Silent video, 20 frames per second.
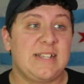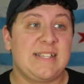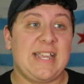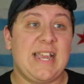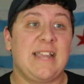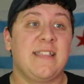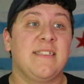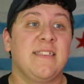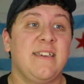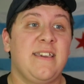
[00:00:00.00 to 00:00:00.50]

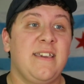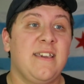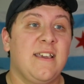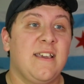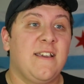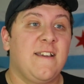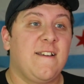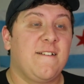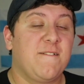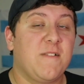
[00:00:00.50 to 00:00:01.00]
Sadly,
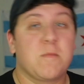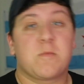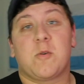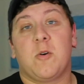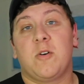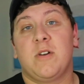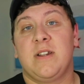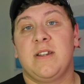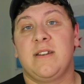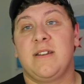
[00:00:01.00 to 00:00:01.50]
Flip
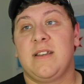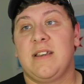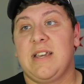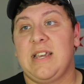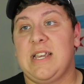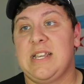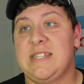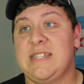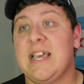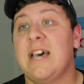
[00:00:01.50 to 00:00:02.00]
Gordon
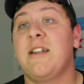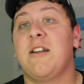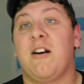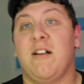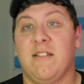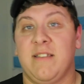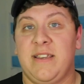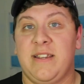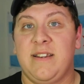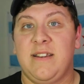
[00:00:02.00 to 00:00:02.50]
is not
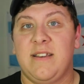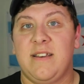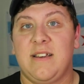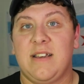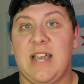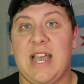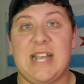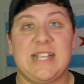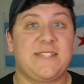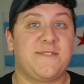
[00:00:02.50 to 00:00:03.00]
All In
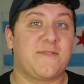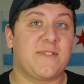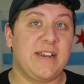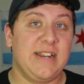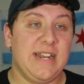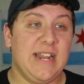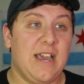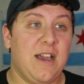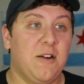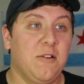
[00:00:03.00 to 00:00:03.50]
as of
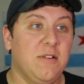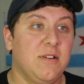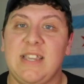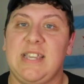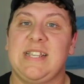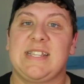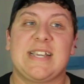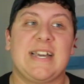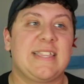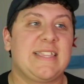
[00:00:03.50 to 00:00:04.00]
right now.
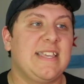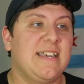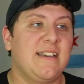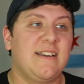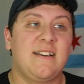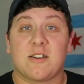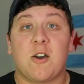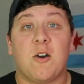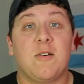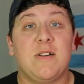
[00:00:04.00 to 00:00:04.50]
He's got
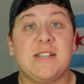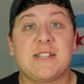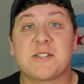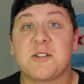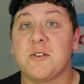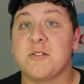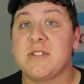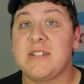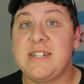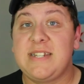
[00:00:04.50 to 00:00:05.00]
the Cody's
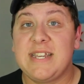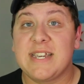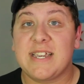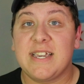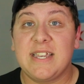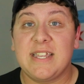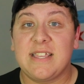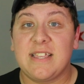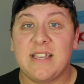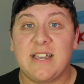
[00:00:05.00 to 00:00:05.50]
Golden
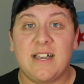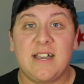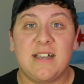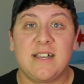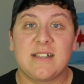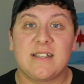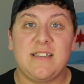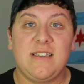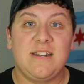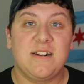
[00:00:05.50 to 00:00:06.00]
Ticket,
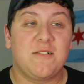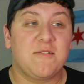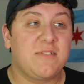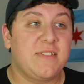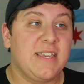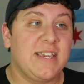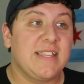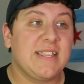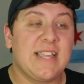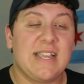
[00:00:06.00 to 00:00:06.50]
you know,
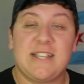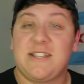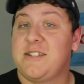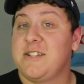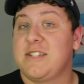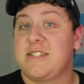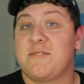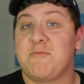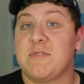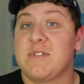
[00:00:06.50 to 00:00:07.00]
thing that
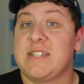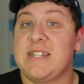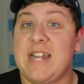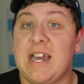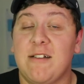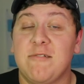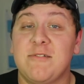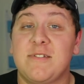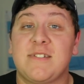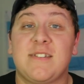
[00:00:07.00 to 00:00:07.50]
just was
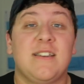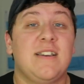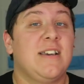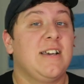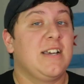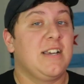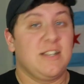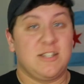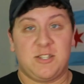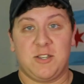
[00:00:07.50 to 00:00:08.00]
announced.
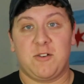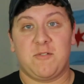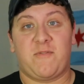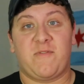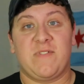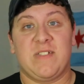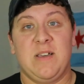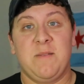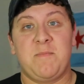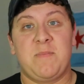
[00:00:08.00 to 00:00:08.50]
So
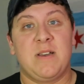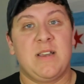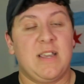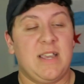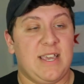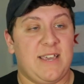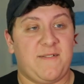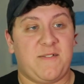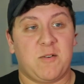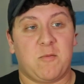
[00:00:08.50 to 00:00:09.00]
Flip,
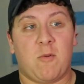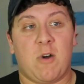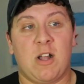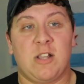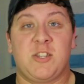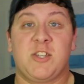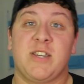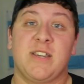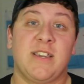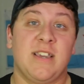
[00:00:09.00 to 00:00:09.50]
if you're
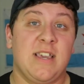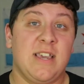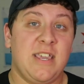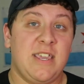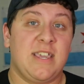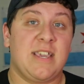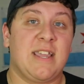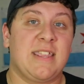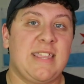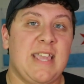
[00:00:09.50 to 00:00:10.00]
watching,
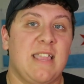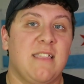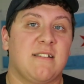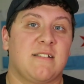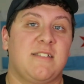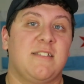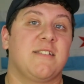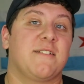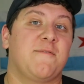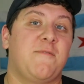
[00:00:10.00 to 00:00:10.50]
you got
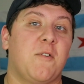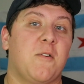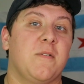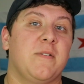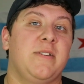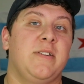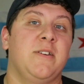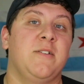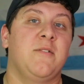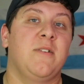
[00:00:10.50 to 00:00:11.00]
that to look
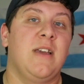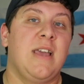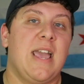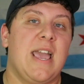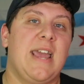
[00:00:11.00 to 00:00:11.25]
forward to.